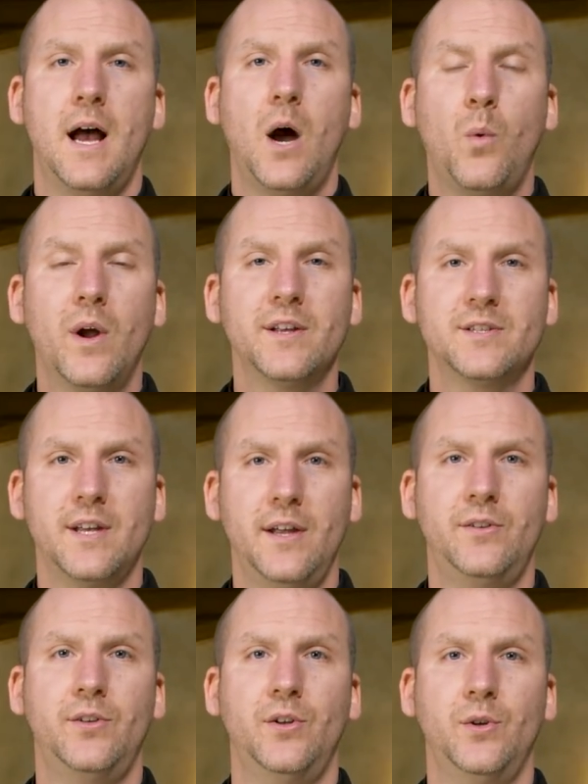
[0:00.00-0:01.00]
I want to say
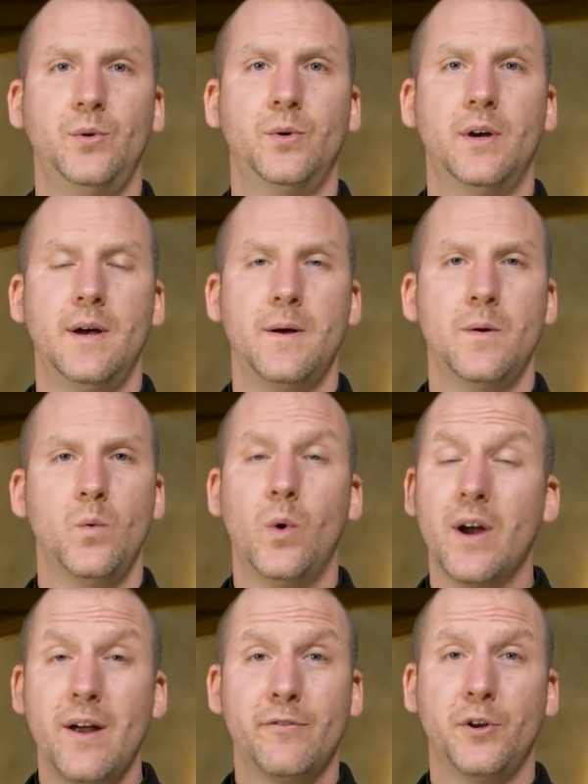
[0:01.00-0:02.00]
to you,
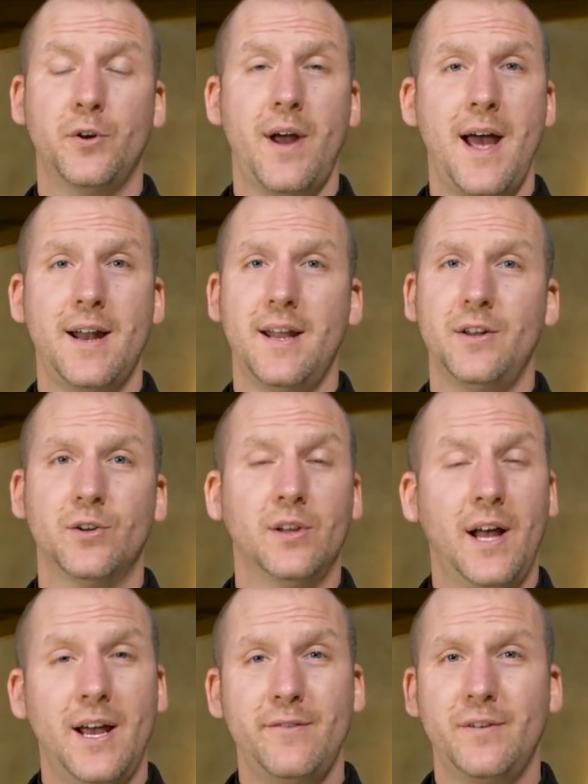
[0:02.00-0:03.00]
wherever you're at in your
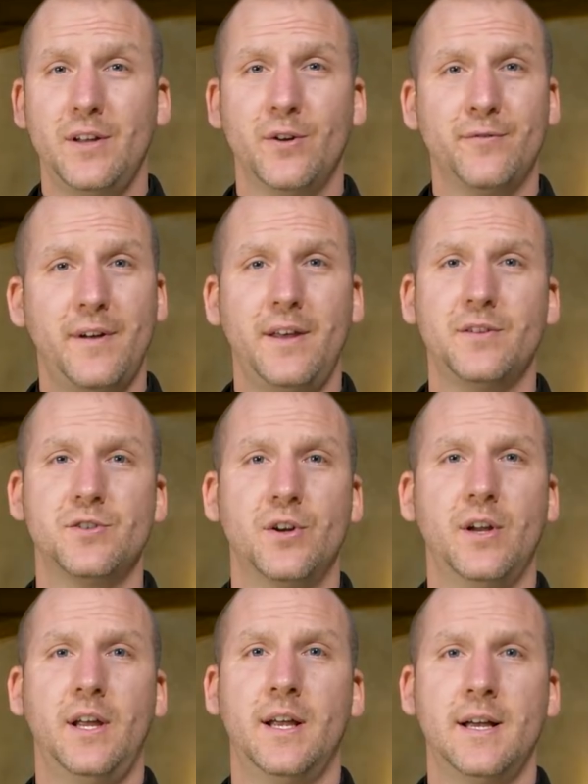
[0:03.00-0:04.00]
life and your faith
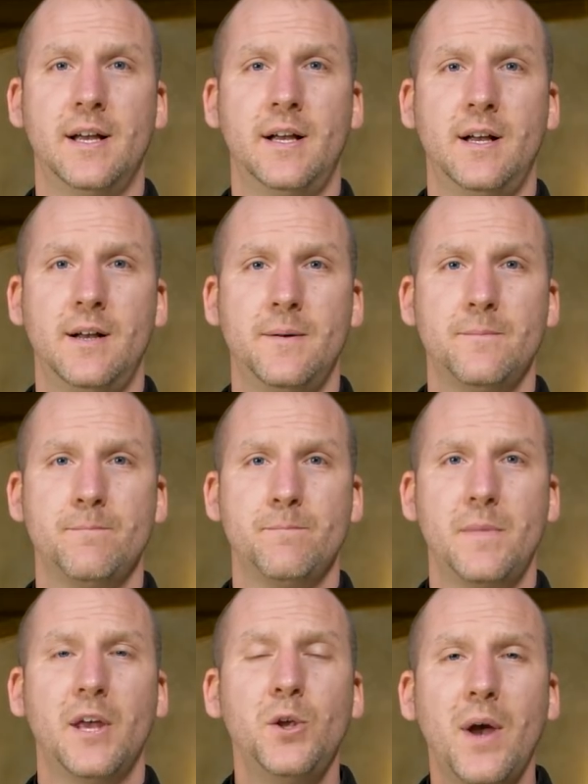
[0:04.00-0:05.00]
journey,
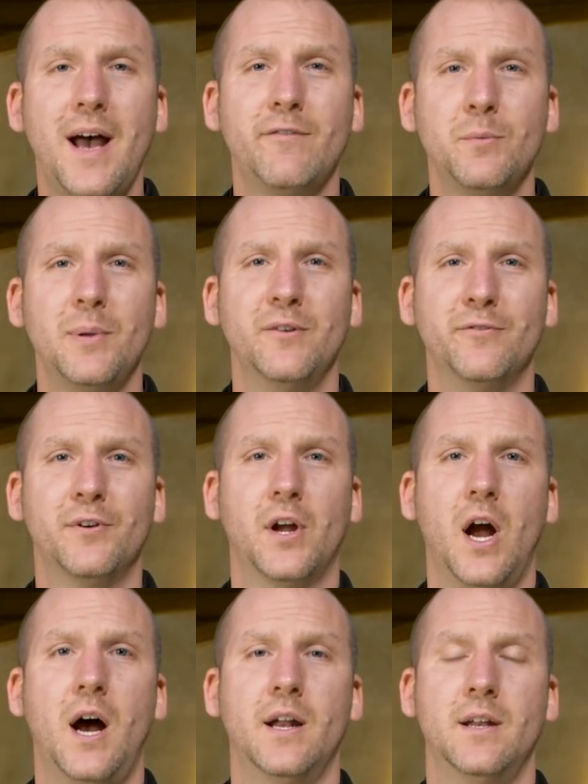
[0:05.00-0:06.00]
that you haven't been
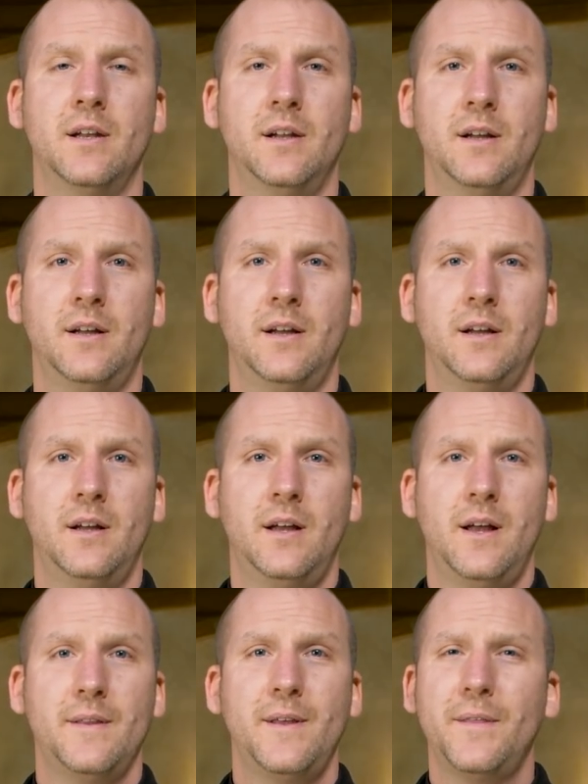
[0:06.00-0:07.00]
forgotten,
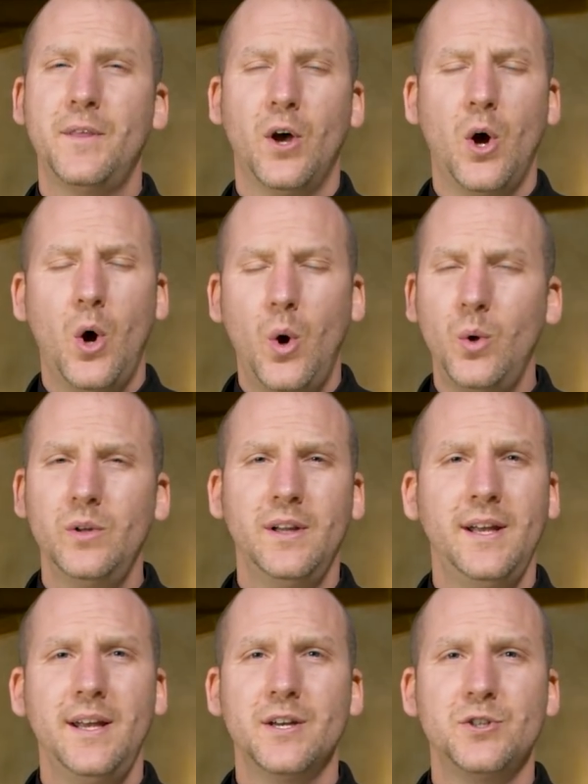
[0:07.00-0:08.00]
that the
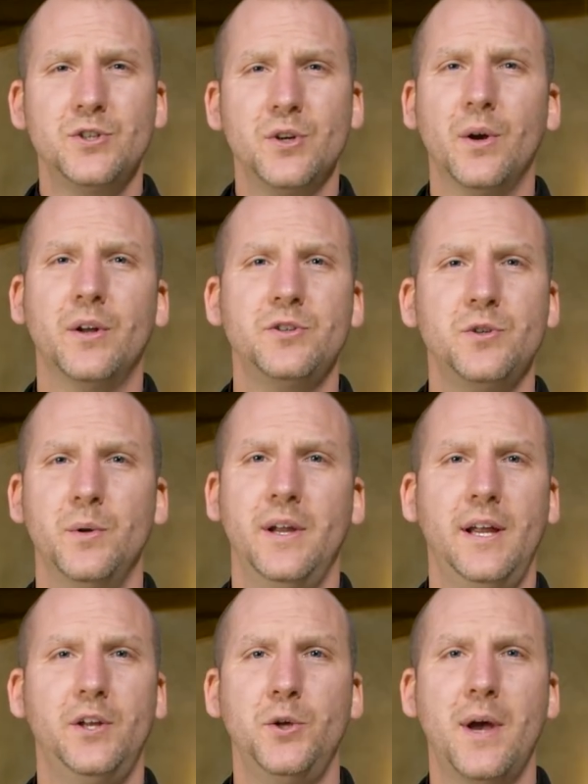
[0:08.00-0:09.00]
only assurance you
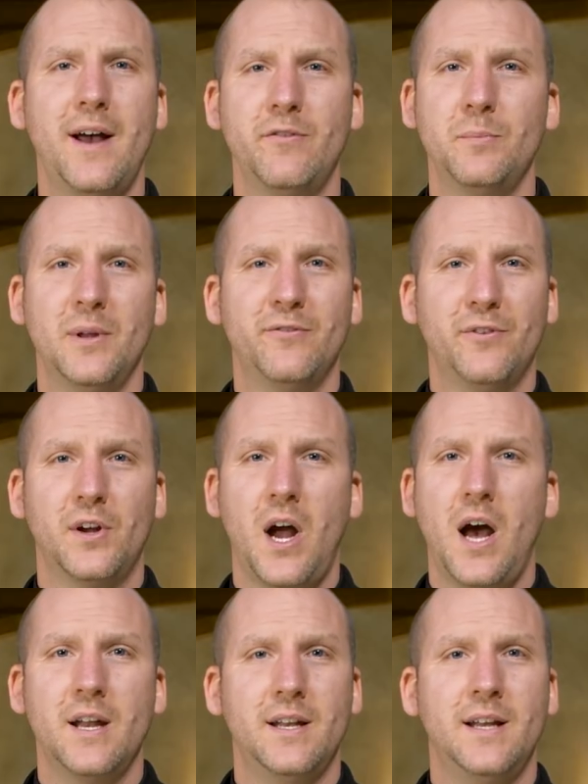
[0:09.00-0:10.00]
need you haven't been
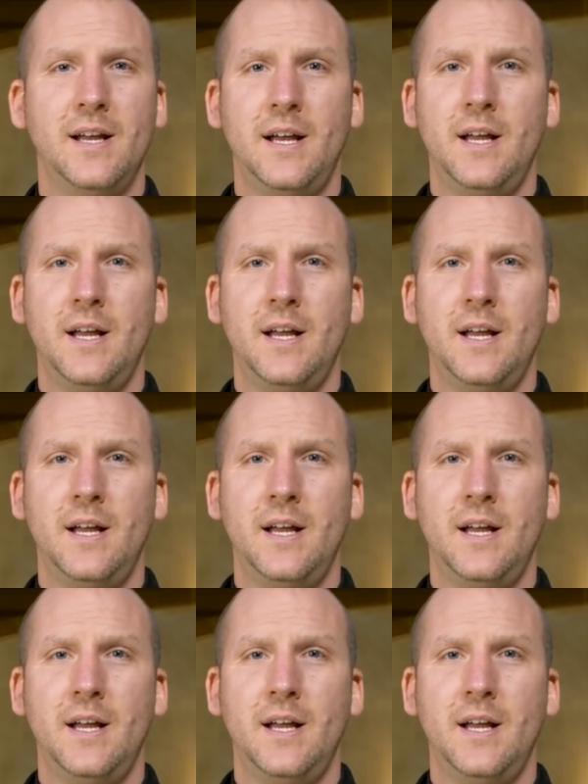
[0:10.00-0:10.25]
forgotten